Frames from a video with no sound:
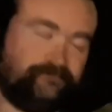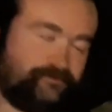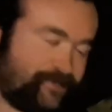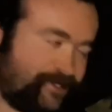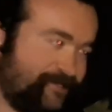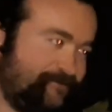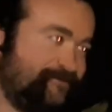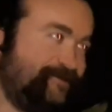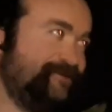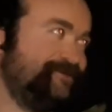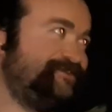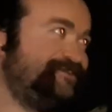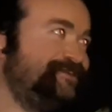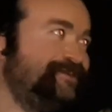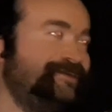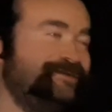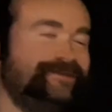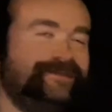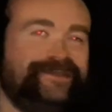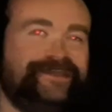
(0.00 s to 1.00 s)
By Man
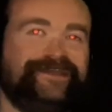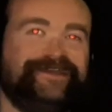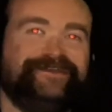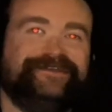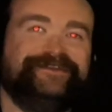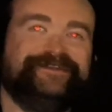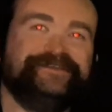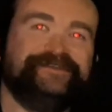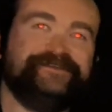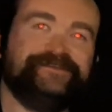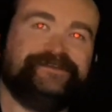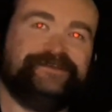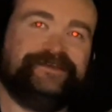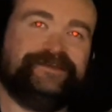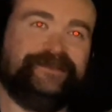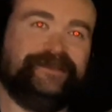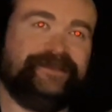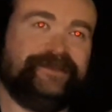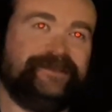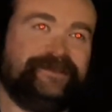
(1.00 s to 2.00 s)
City, yeah.
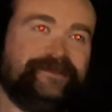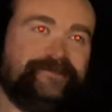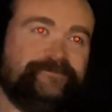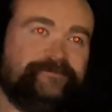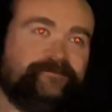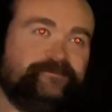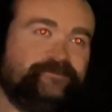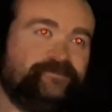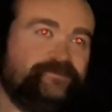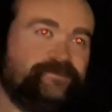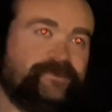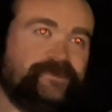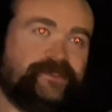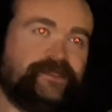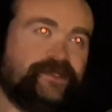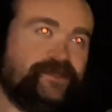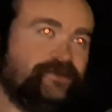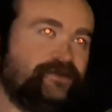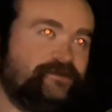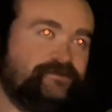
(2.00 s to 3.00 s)

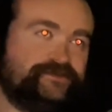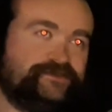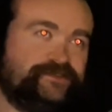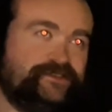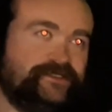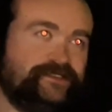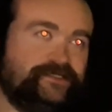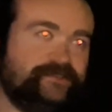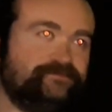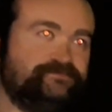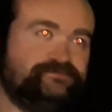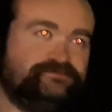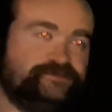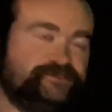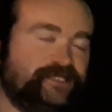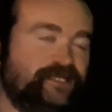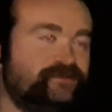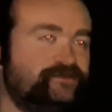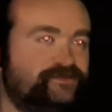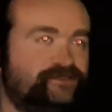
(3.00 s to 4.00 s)
And obviously,
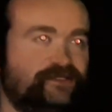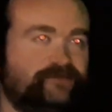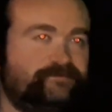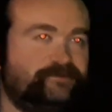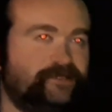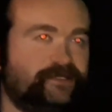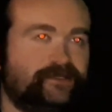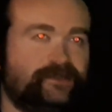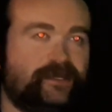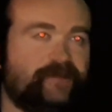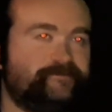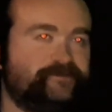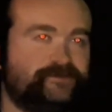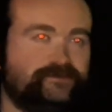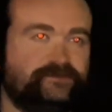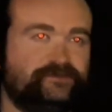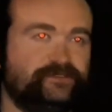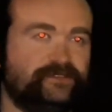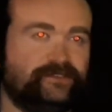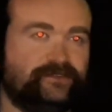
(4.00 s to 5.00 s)
Chelsea are playing
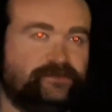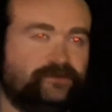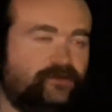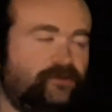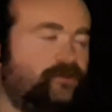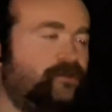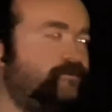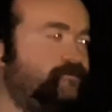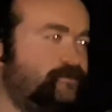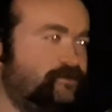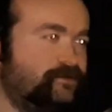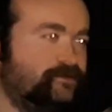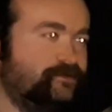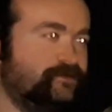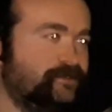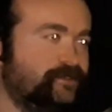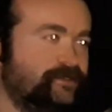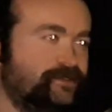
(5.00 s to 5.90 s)
absolutely awful.